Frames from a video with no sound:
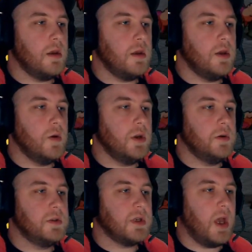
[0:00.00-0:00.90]

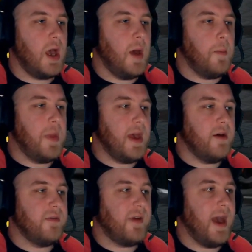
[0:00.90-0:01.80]
lose a bit
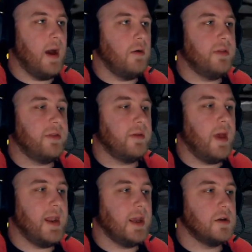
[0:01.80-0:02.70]
of health
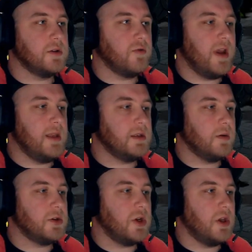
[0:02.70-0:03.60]
and it goes green, so
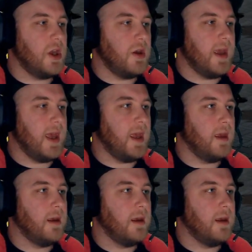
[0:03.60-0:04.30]
I'll show you here.